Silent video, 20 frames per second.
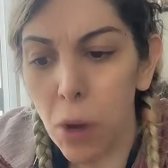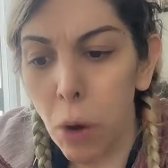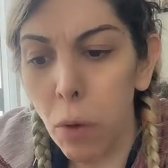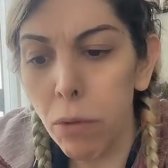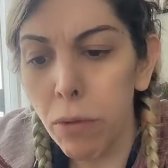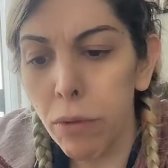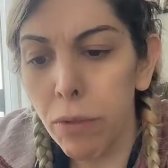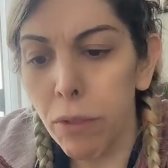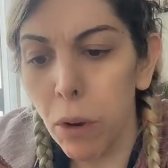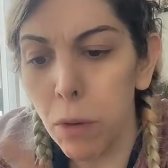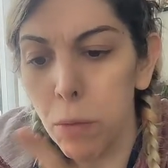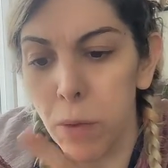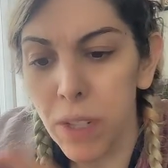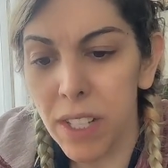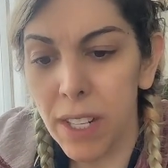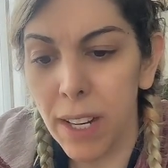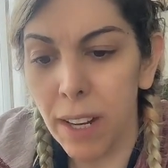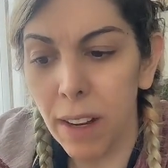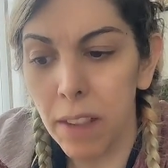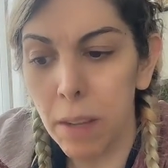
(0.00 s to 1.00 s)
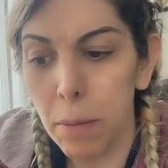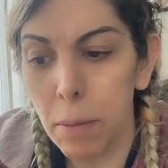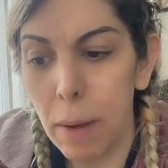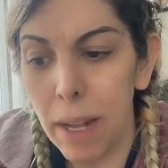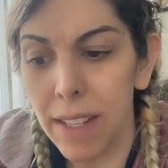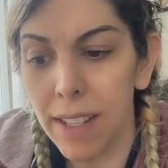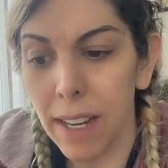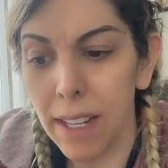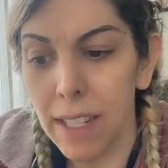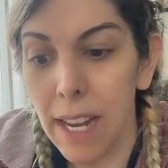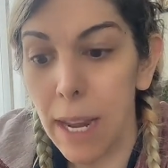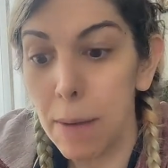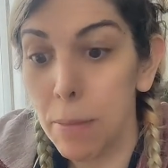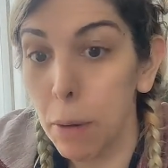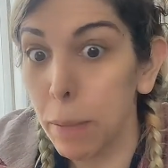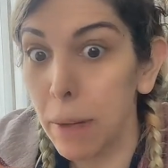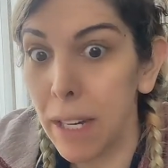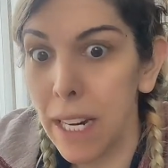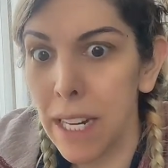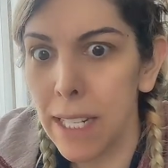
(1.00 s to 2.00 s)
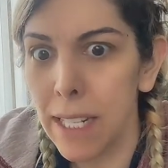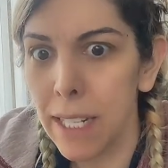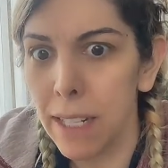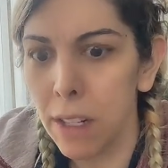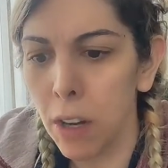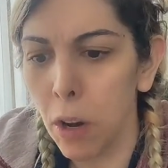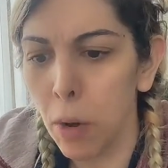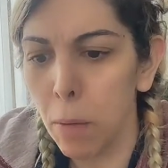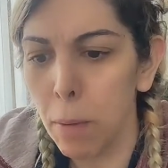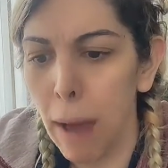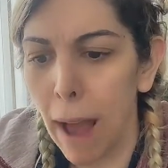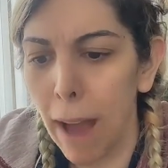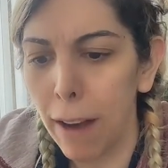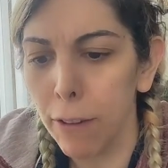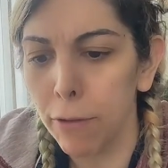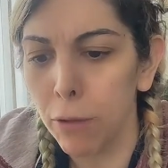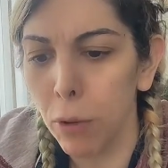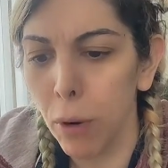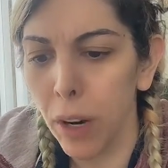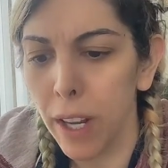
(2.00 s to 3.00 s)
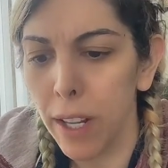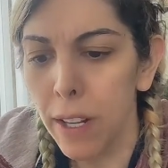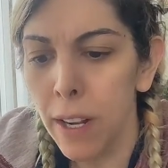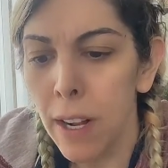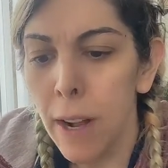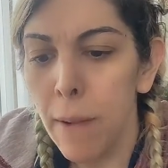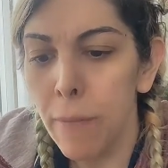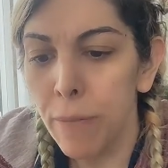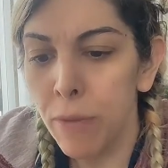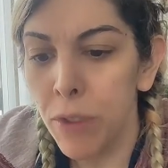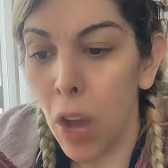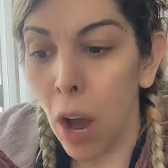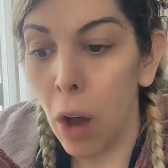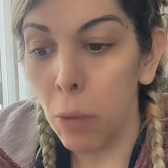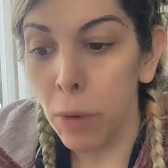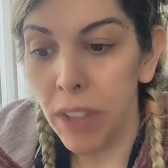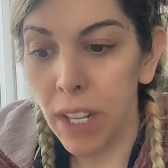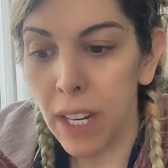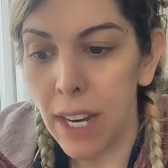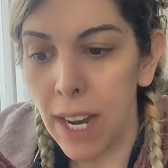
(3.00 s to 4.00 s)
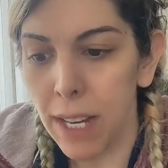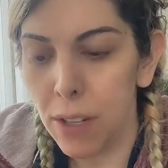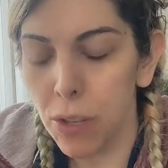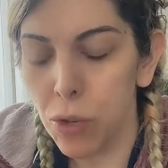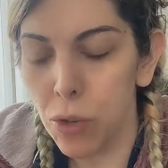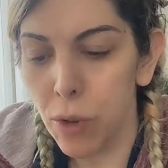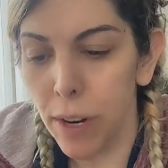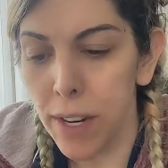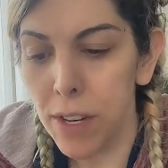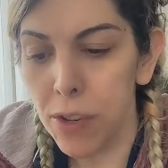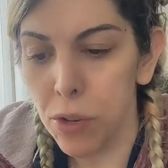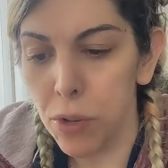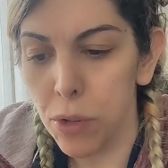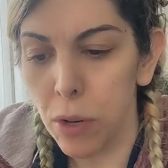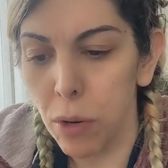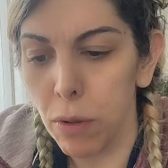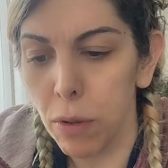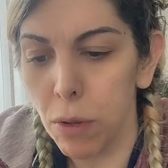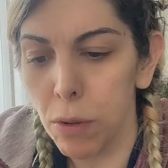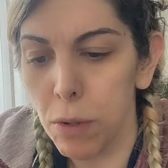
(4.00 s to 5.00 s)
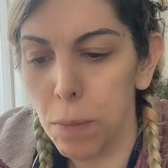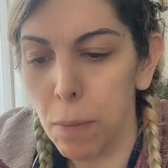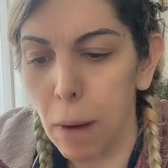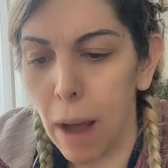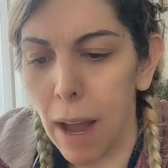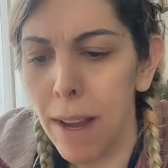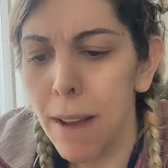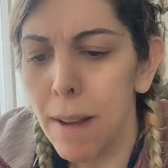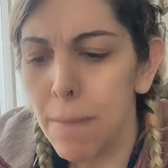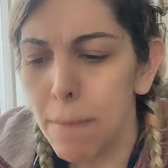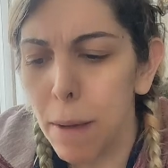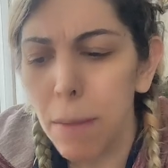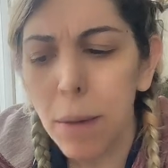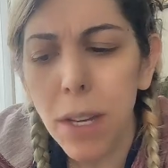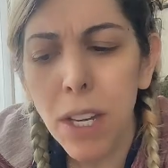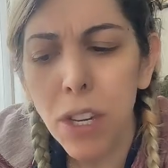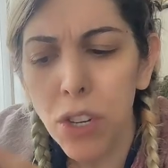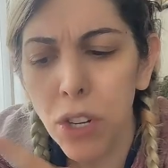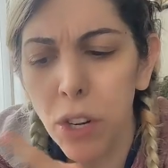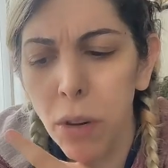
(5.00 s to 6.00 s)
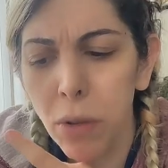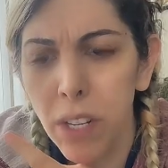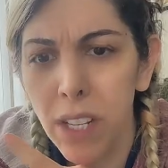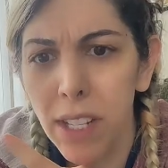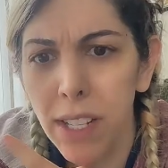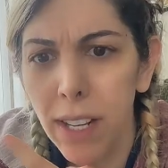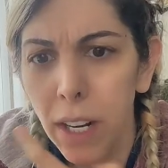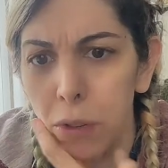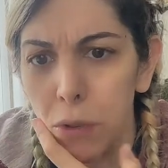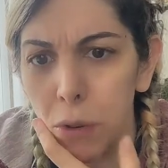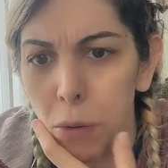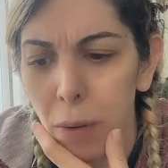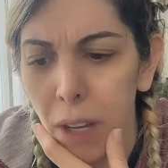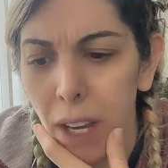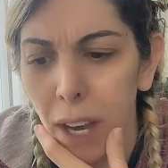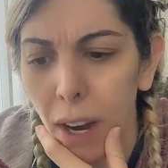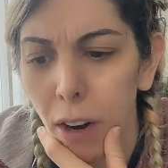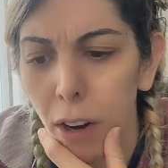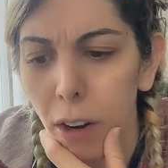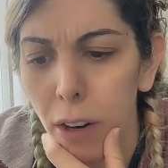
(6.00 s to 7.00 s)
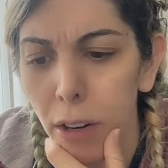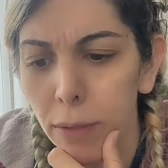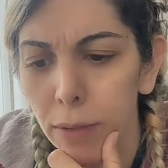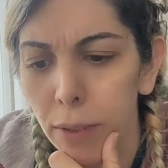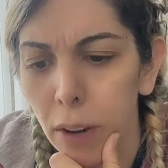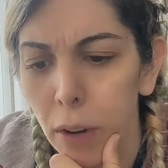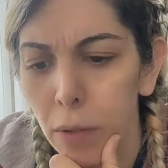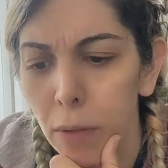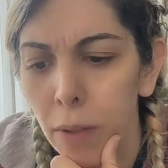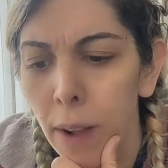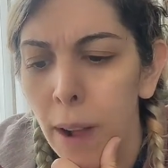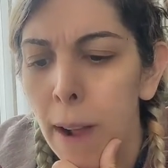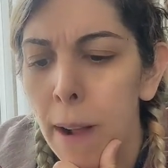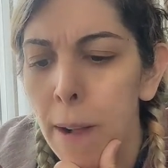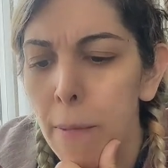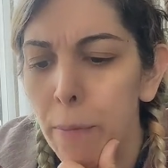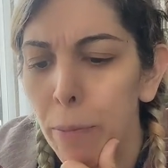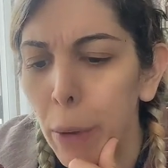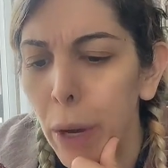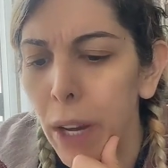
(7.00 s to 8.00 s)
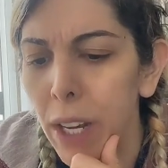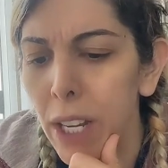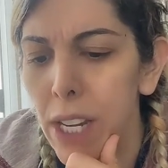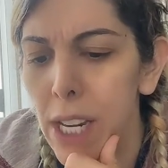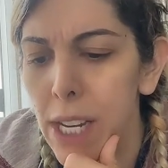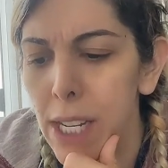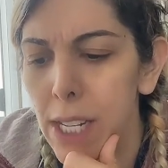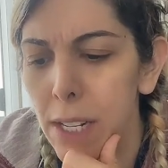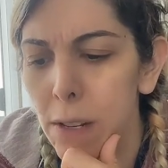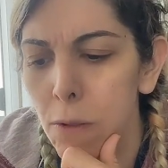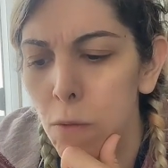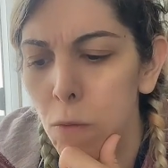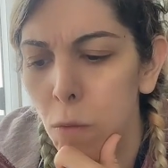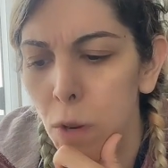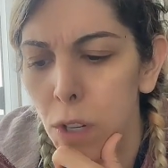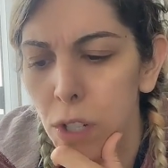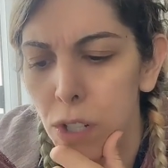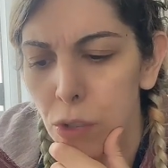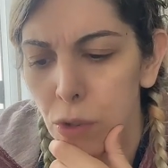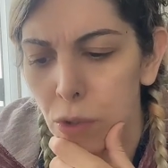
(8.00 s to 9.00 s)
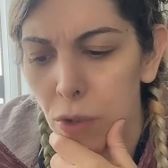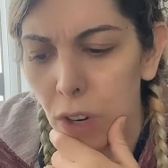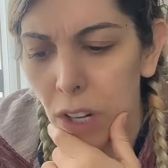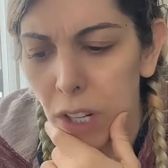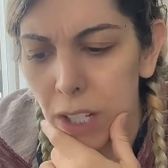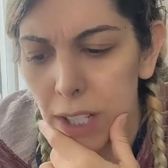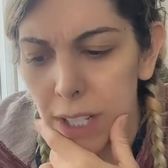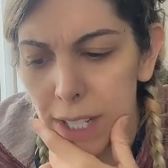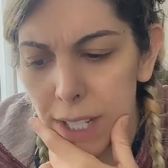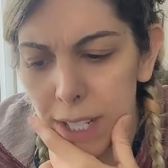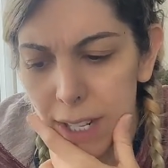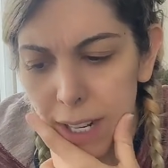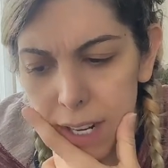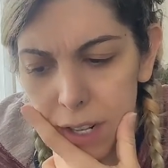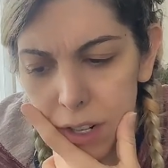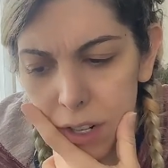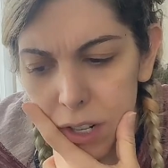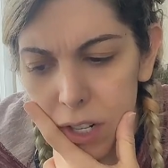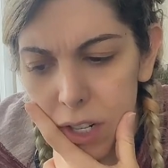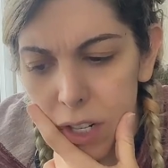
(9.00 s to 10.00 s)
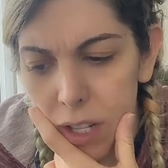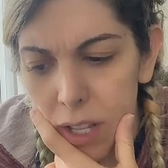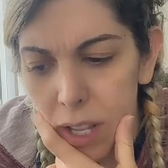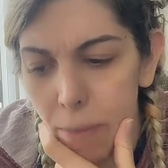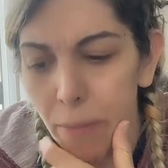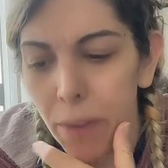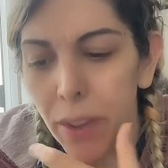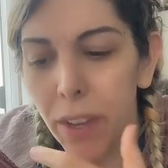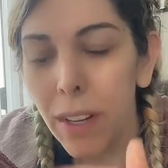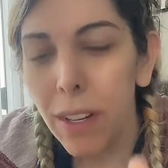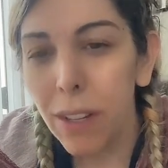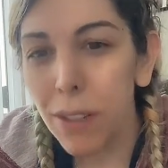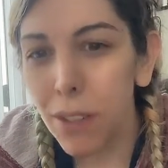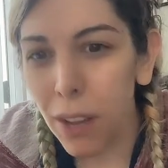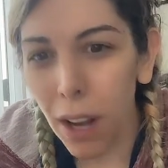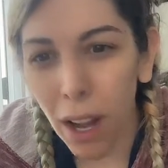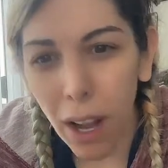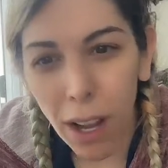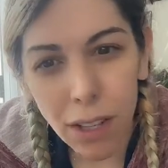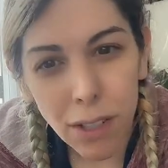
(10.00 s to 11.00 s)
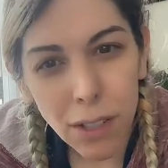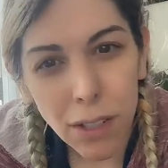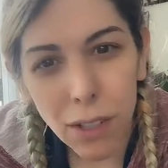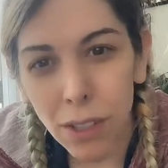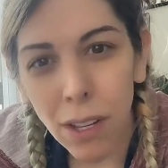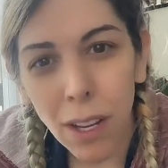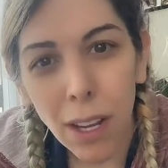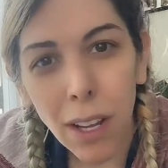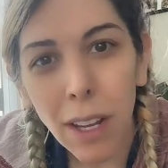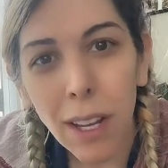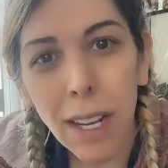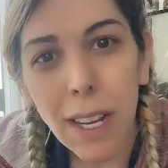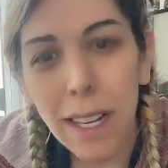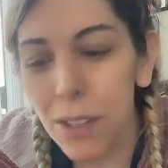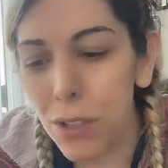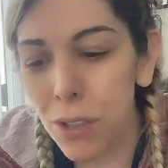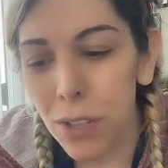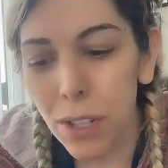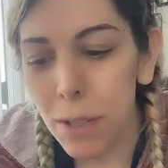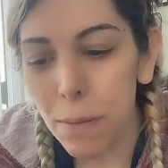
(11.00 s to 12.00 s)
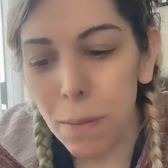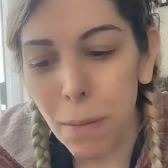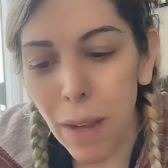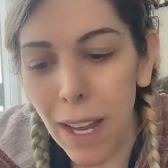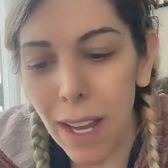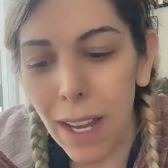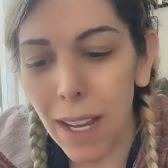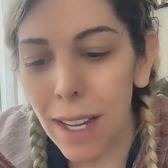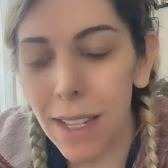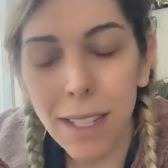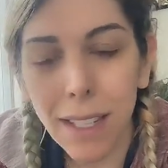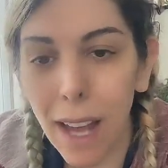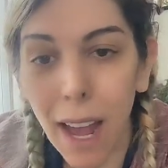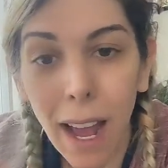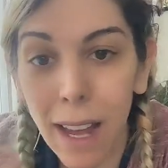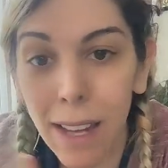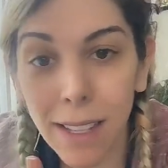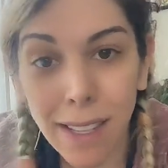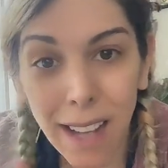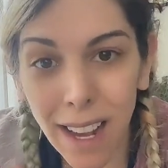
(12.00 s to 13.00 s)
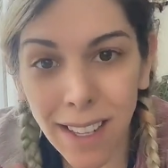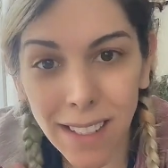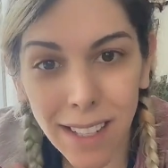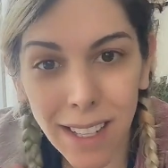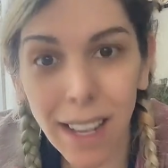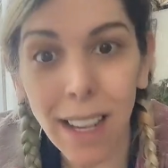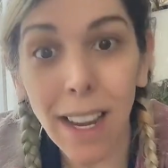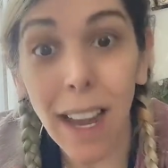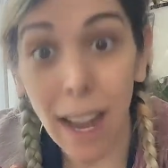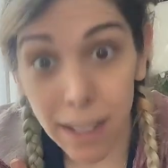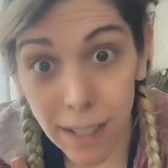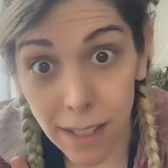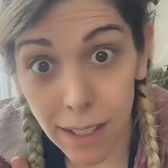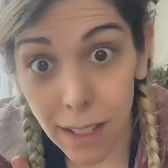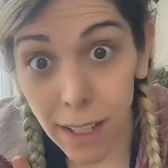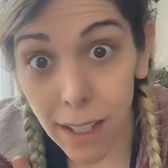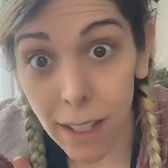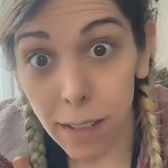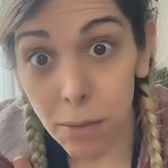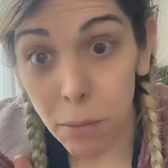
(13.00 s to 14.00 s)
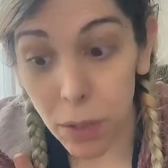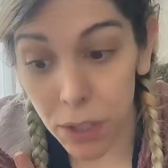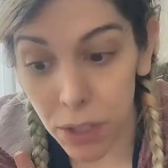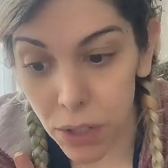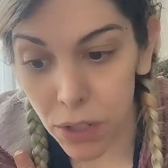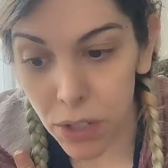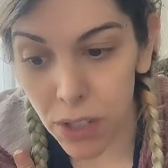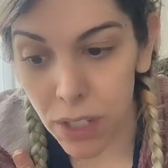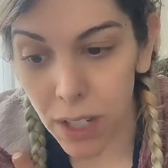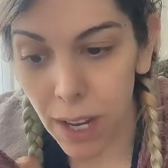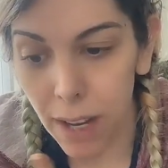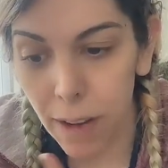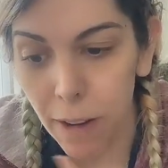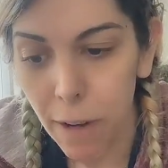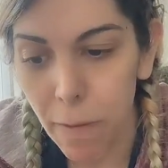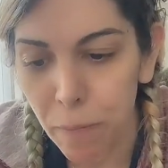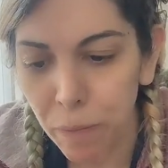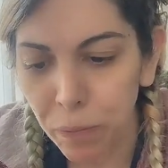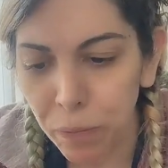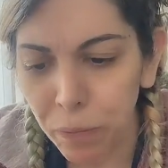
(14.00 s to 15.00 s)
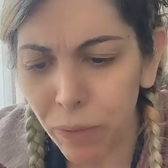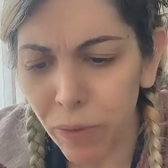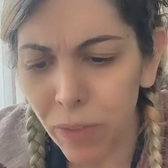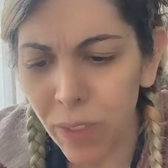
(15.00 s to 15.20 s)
His own phone was sitting on the bedside table, but he didn't go back for it, not with the naked stranger so close by. Maybe he should go into Sienna's room and get her phone, but he didn't want to draw attention to them. Josh, it's just me. It's it's Essie. Essie Winterscale.